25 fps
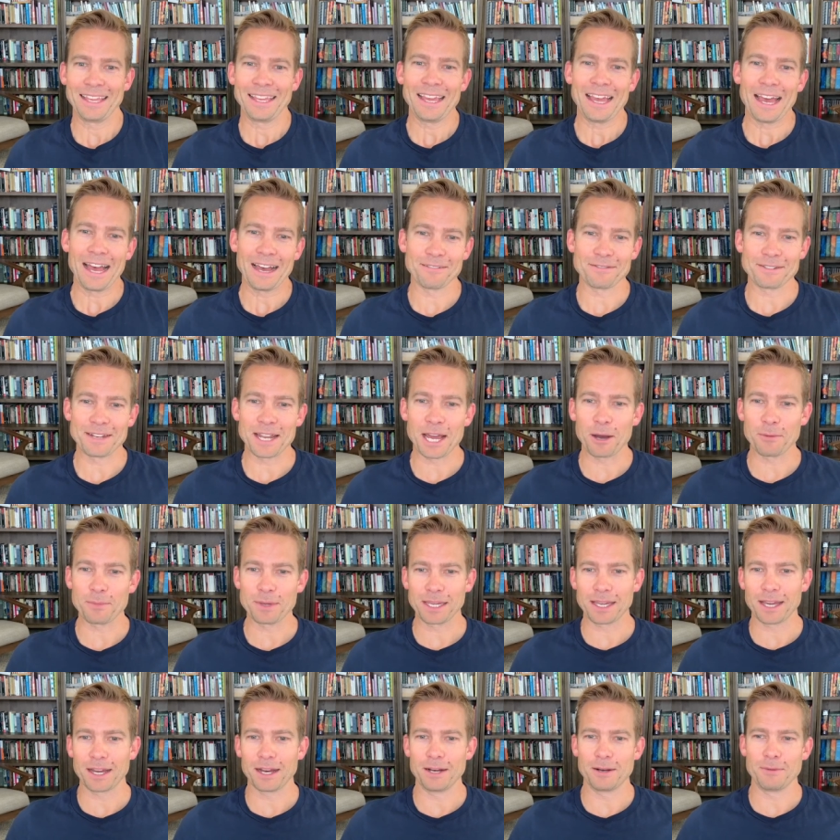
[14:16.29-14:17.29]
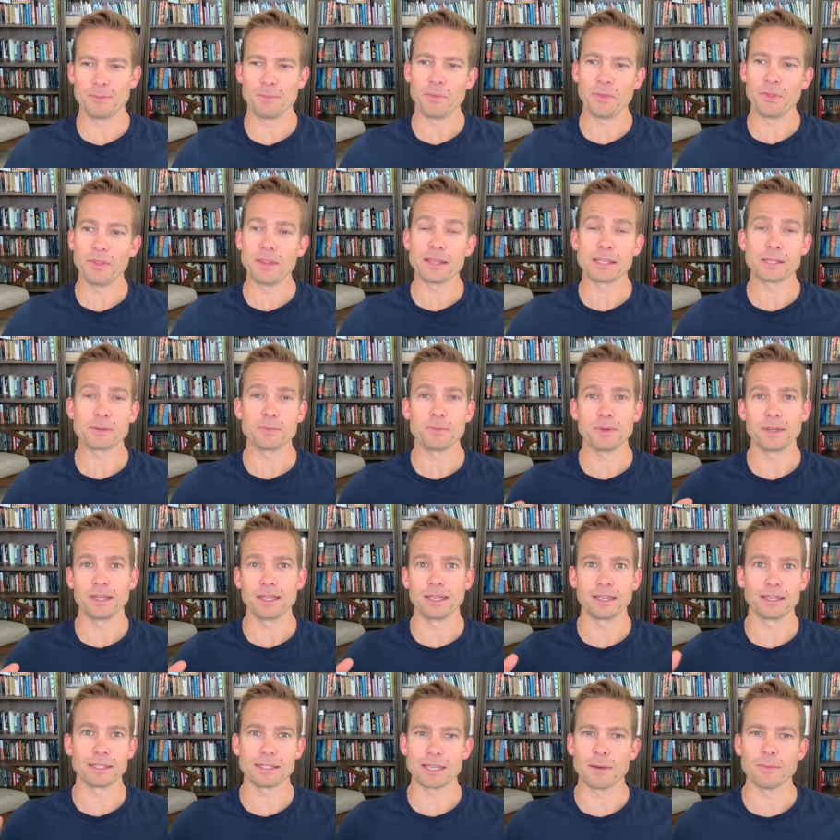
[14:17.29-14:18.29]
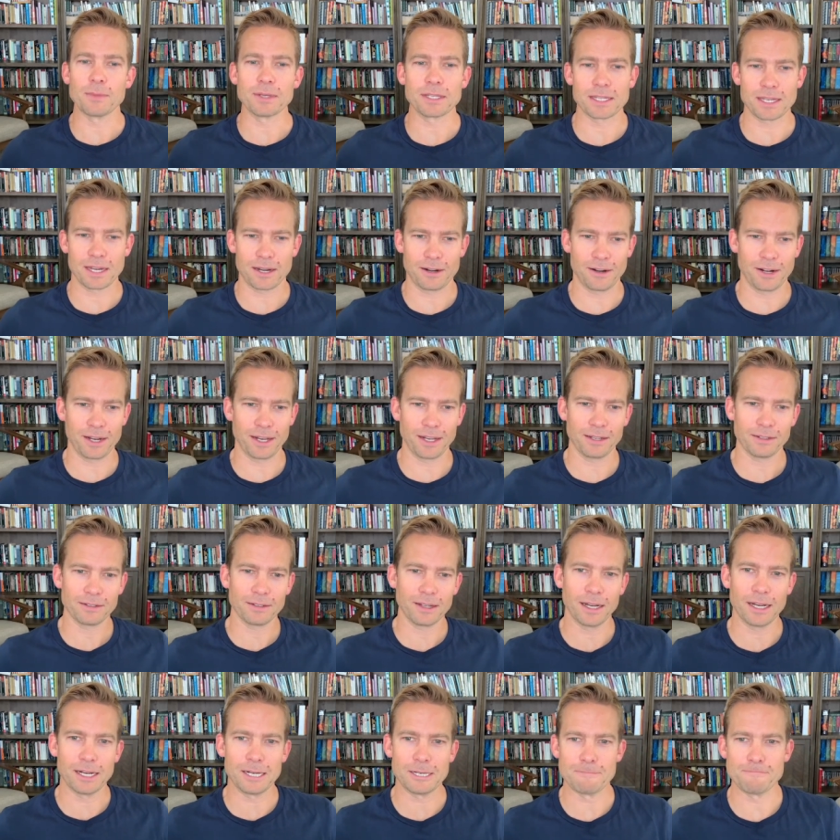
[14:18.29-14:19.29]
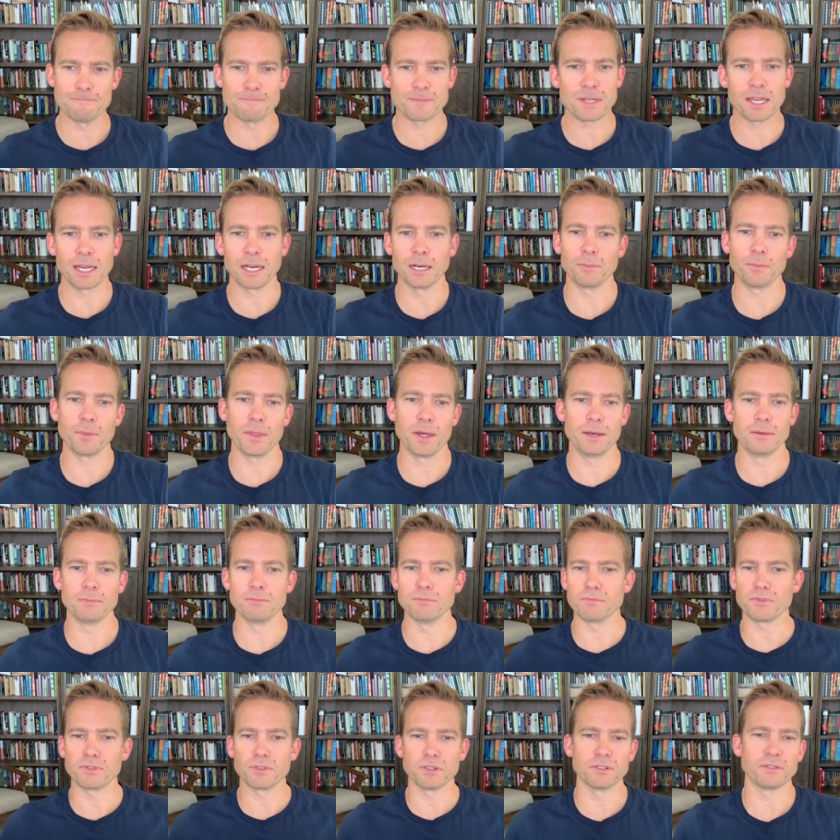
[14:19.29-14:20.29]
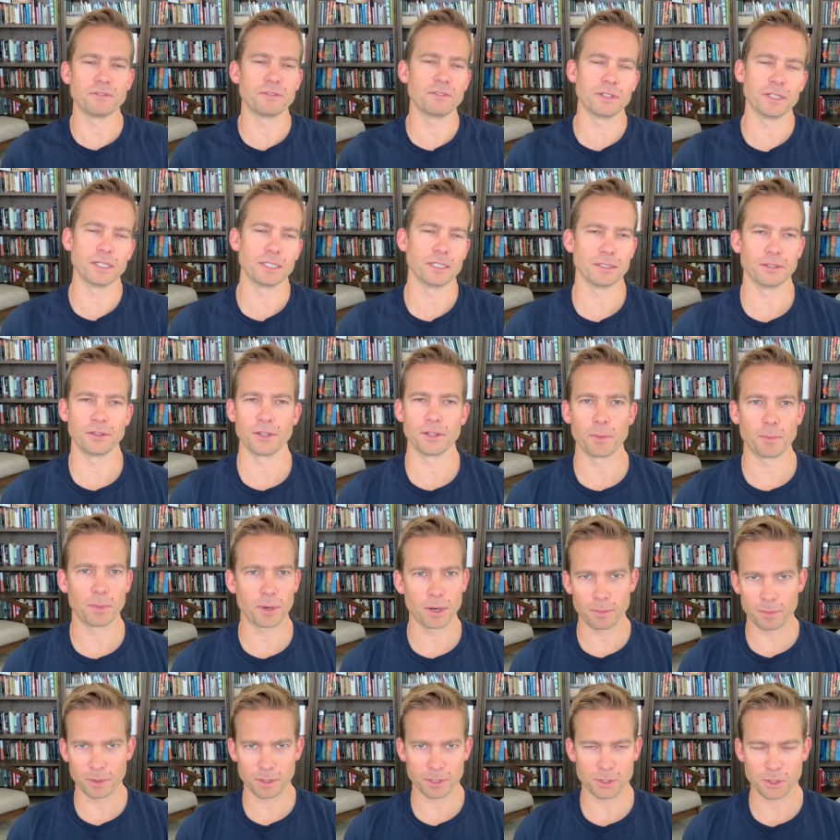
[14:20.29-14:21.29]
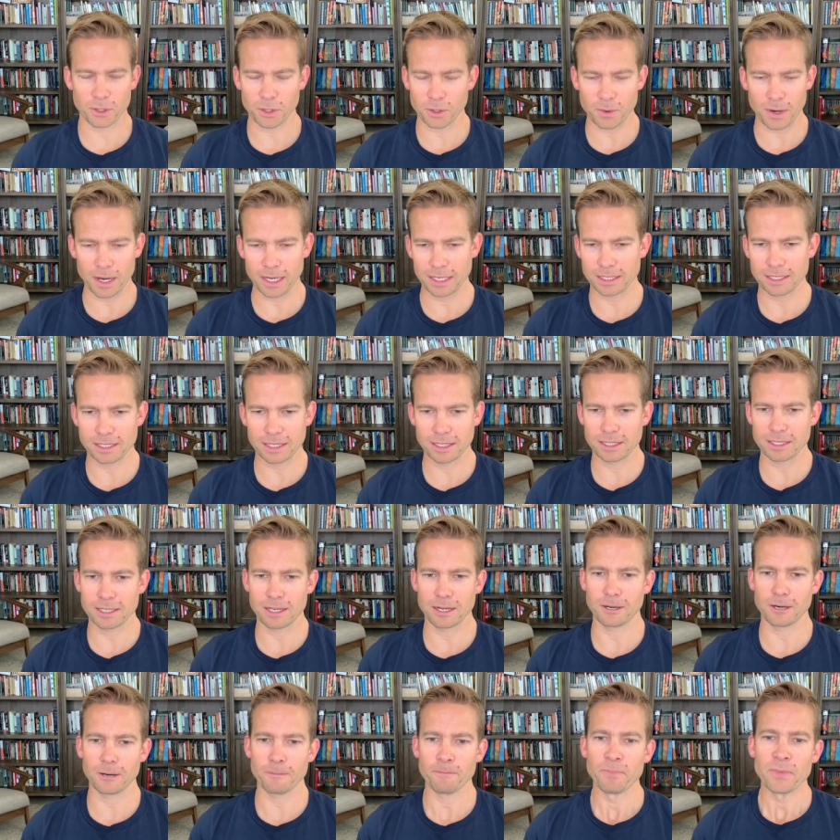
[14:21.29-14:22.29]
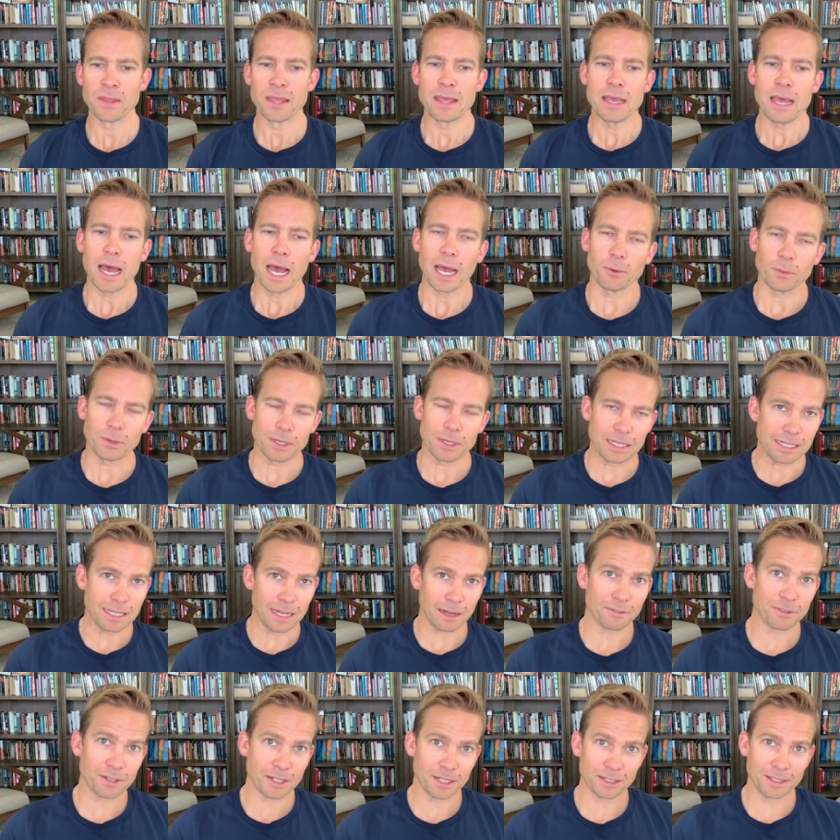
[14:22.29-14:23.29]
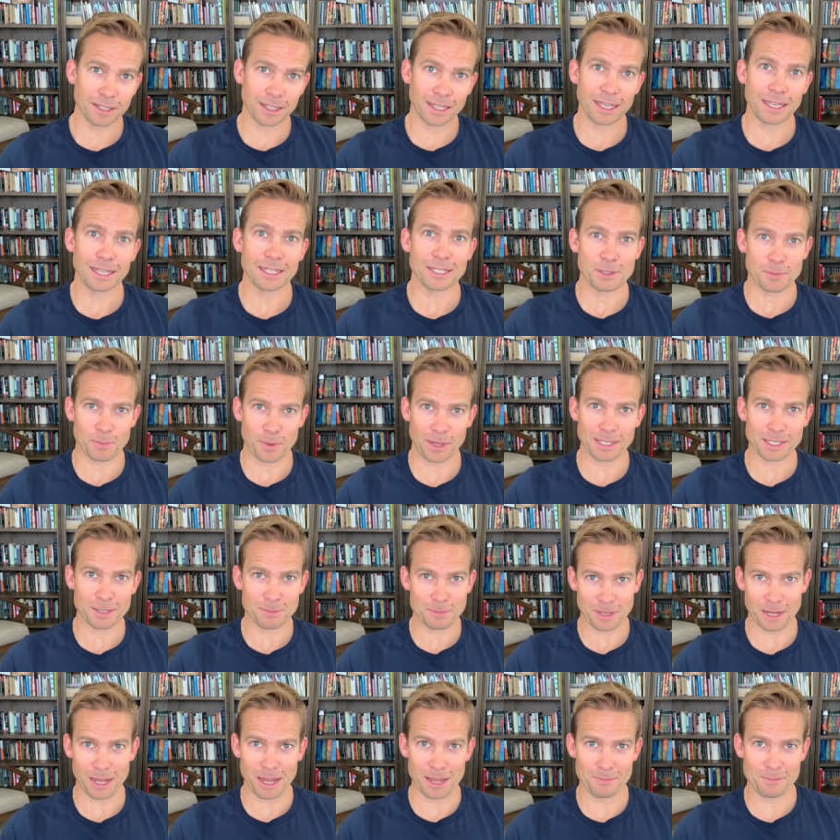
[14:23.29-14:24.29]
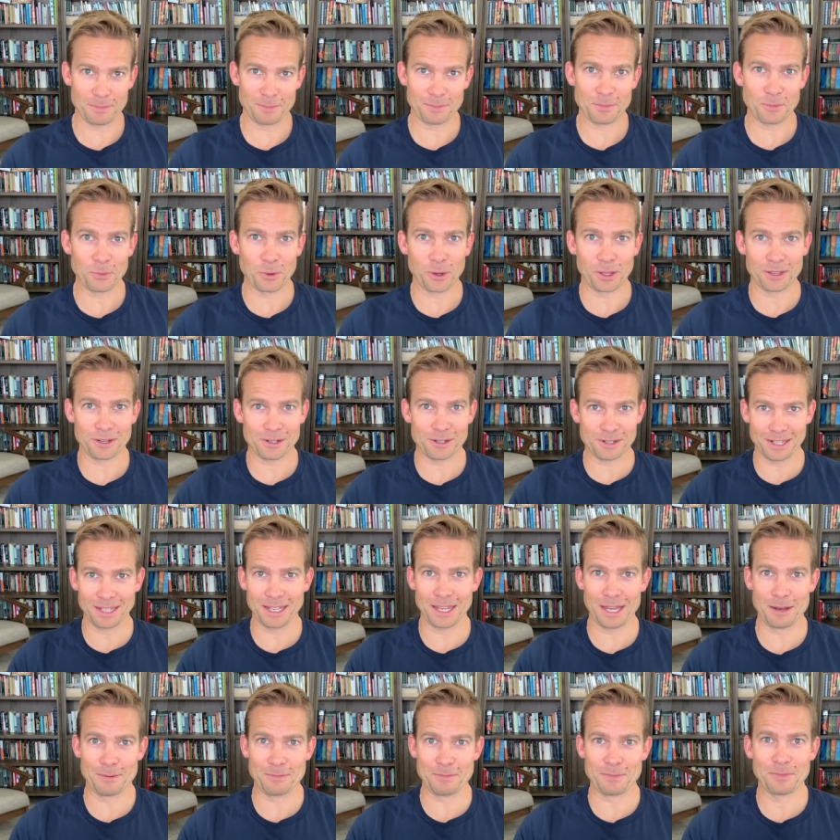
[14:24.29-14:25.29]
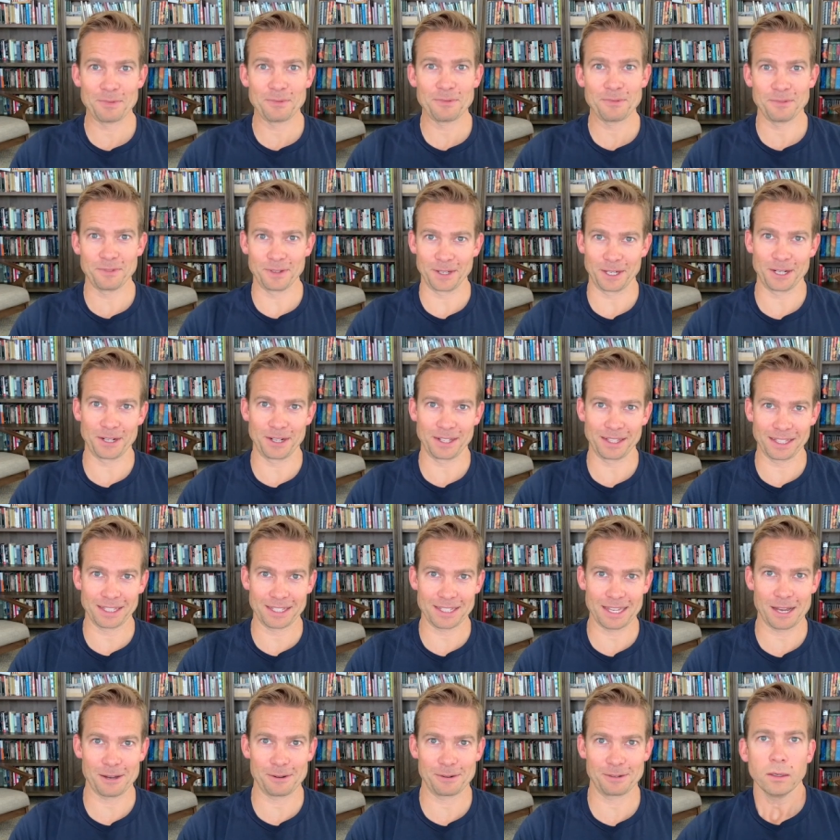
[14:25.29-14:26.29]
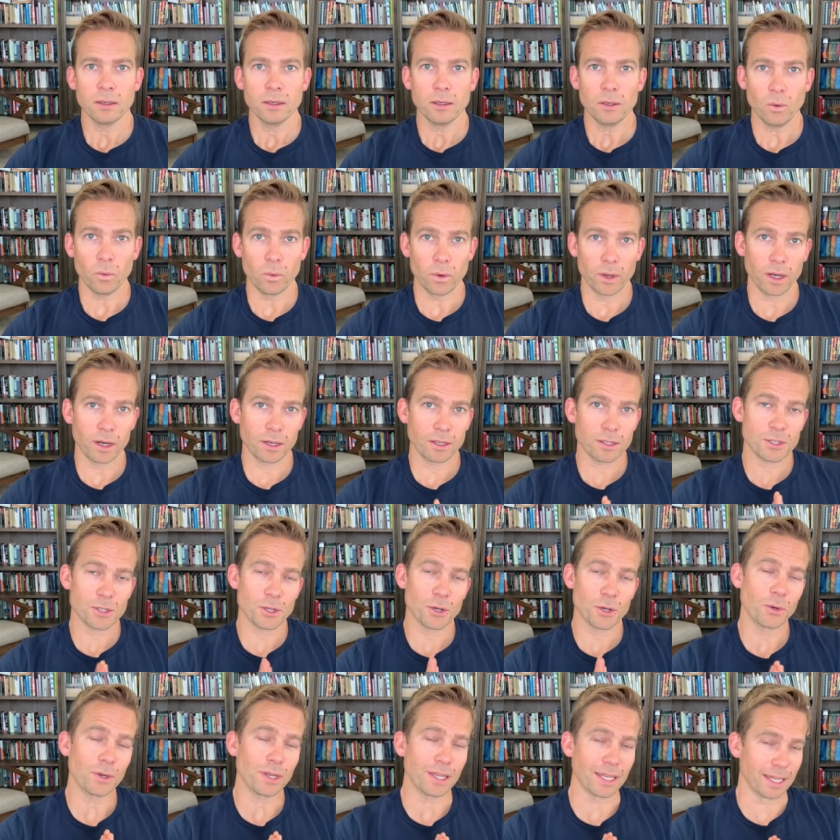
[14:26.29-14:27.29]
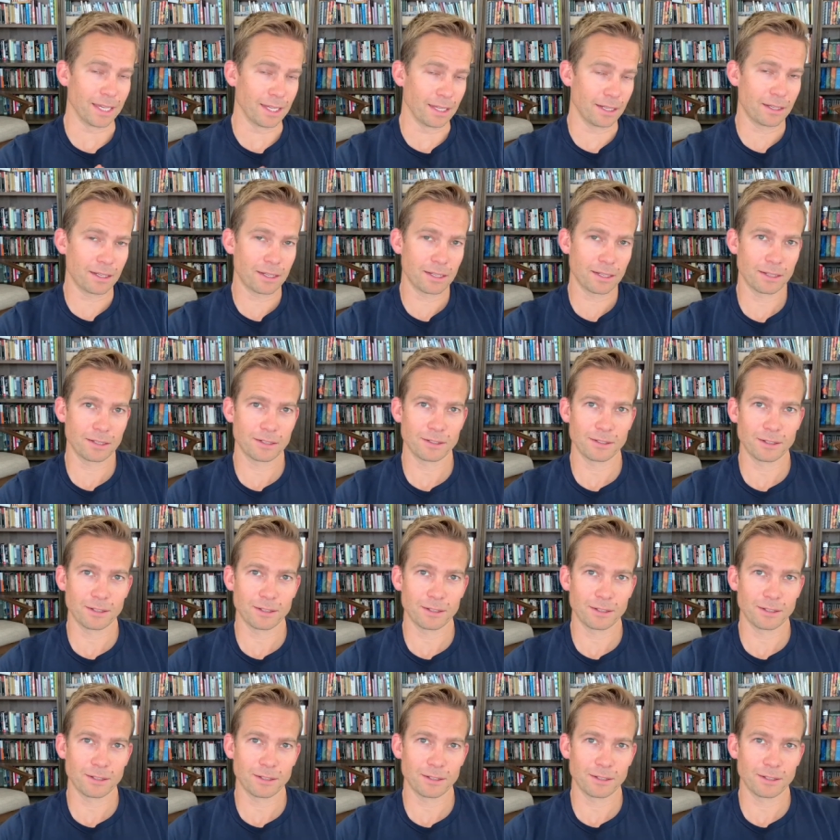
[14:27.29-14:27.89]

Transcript: have now become this being's emissary to help them fulfill their purpose or quest, etc. I would definitely spend some time with your DM figuring this out. We also get